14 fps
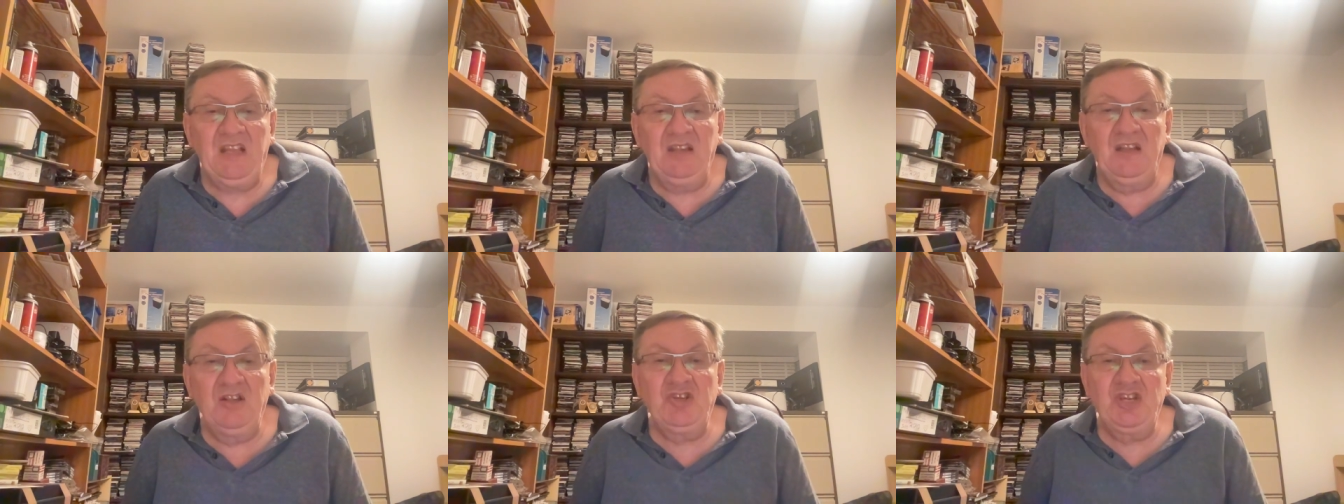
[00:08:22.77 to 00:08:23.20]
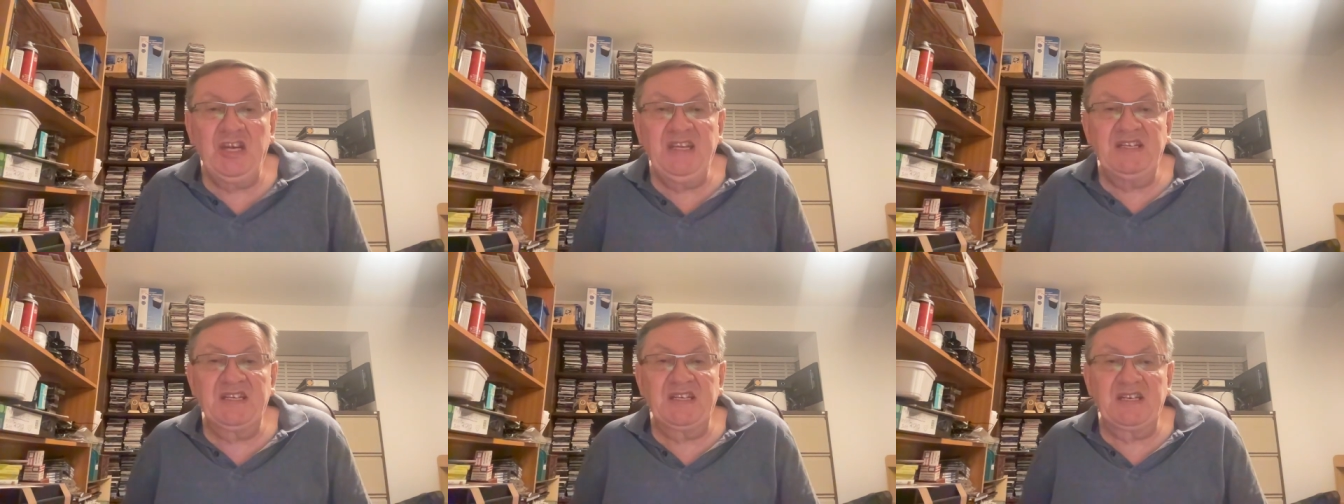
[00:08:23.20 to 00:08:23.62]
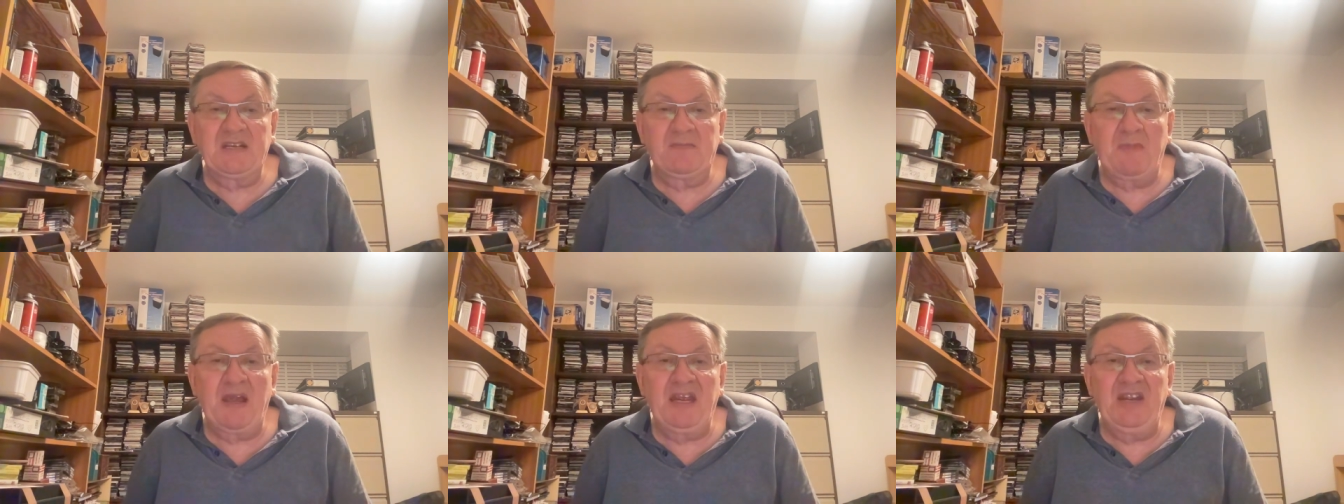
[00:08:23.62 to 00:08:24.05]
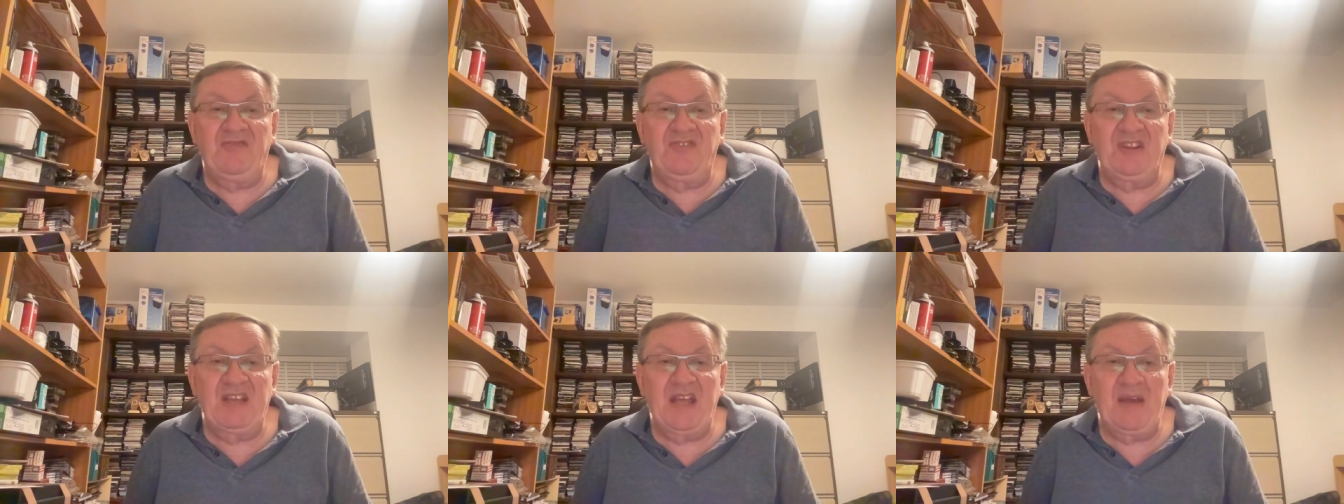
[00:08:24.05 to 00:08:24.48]
that Jesus has made
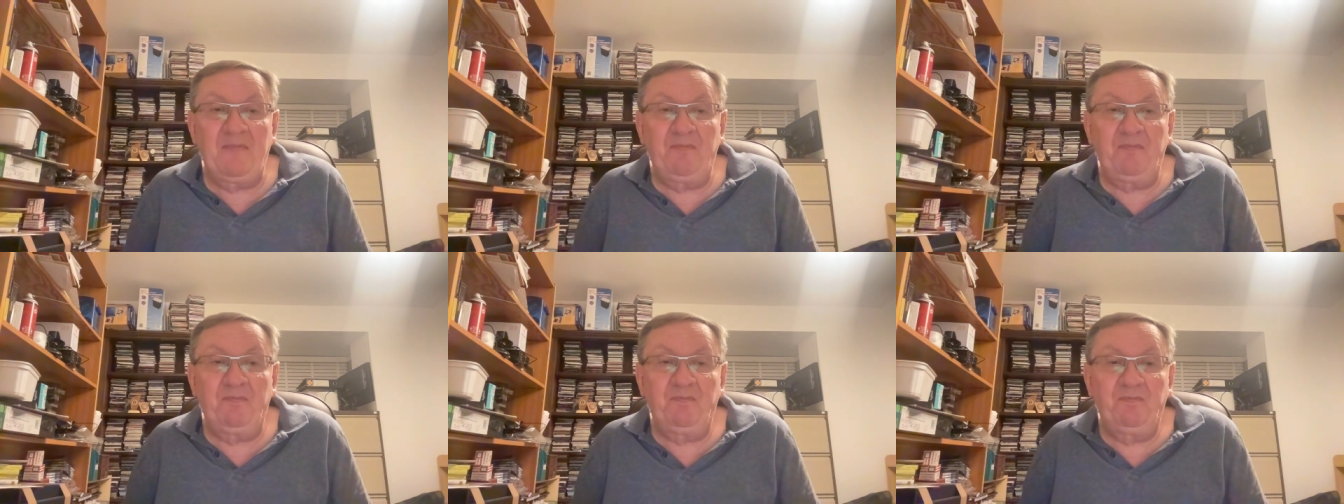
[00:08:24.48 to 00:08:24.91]
for them.